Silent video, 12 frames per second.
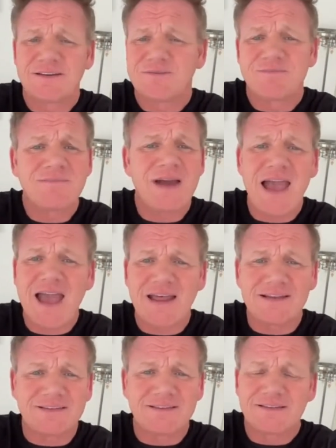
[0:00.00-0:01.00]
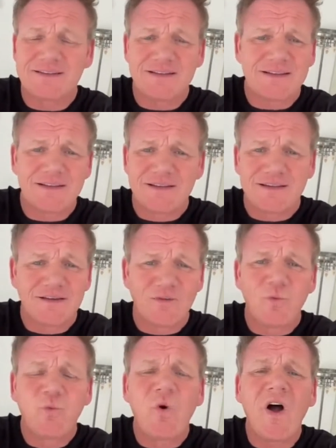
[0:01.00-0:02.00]
Man,
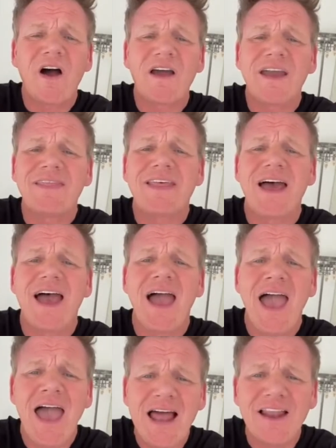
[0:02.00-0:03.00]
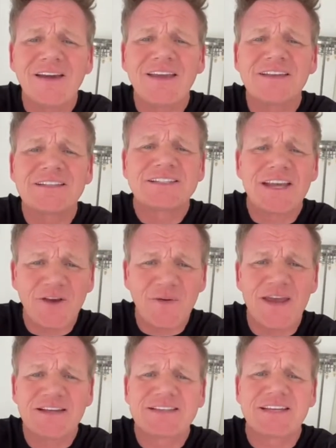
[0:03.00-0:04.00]
what in the hell are you
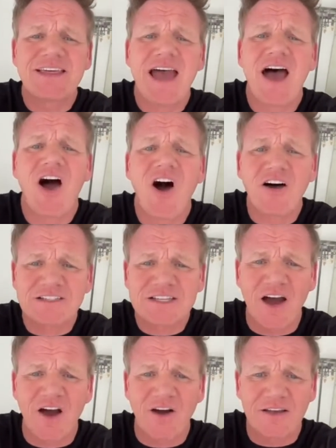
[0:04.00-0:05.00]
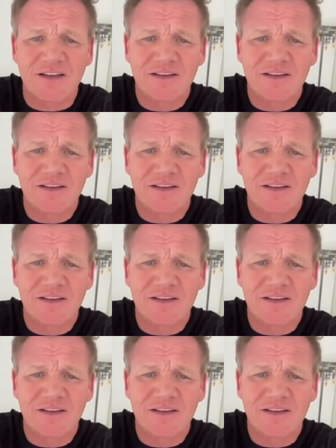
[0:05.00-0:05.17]
doing to that hot dog?